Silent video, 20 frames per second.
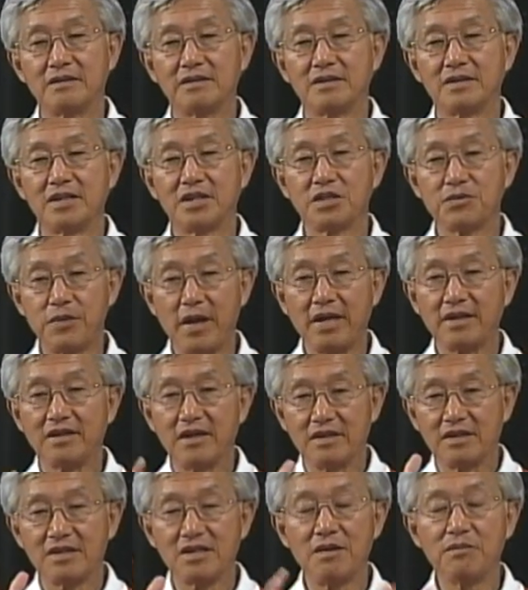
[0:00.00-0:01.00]
suspect
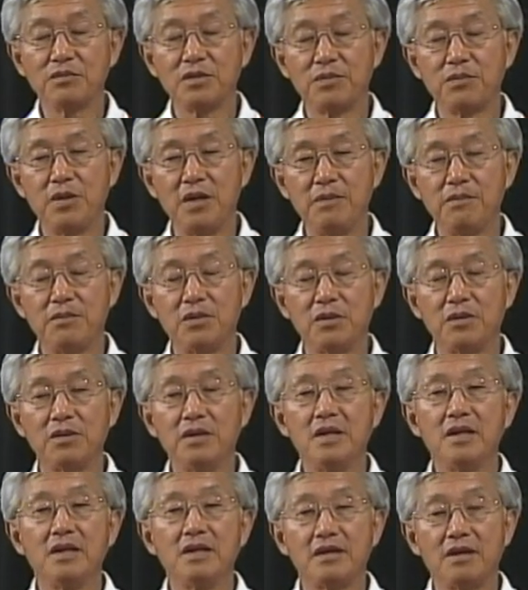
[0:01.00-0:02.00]
that some of the
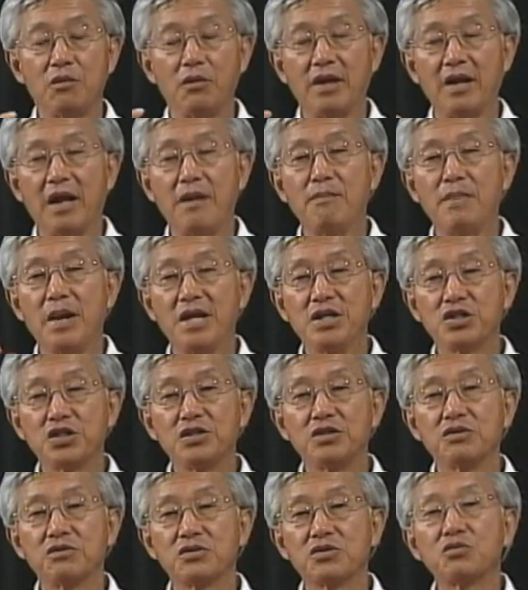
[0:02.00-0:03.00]
people that when I
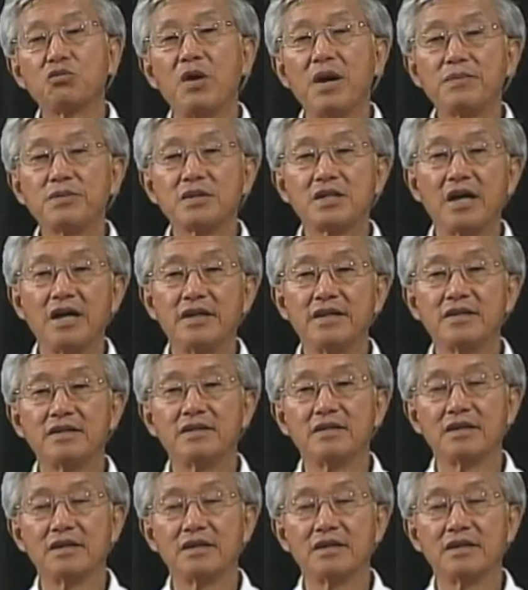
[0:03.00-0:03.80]
mentioned those website